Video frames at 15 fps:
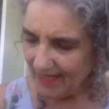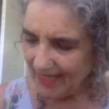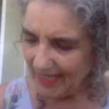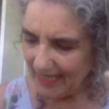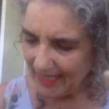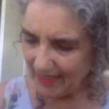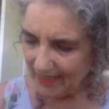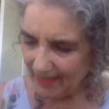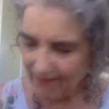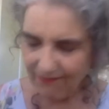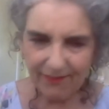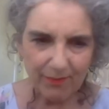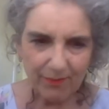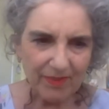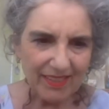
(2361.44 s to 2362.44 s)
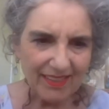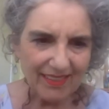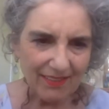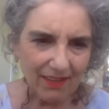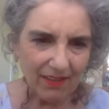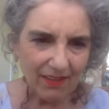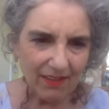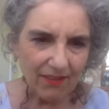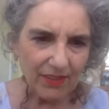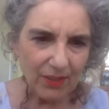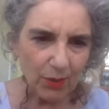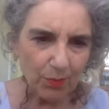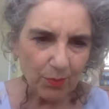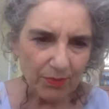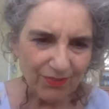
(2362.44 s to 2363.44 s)
he left for me this
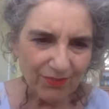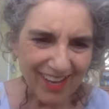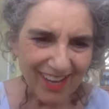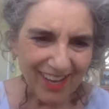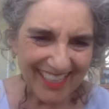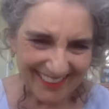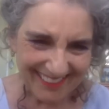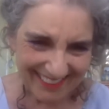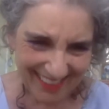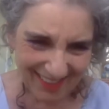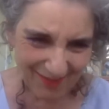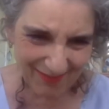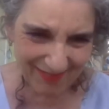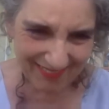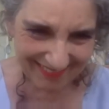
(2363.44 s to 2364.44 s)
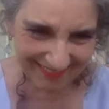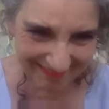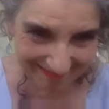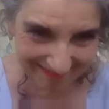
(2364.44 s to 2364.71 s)
envelope of writing that mm-hmm.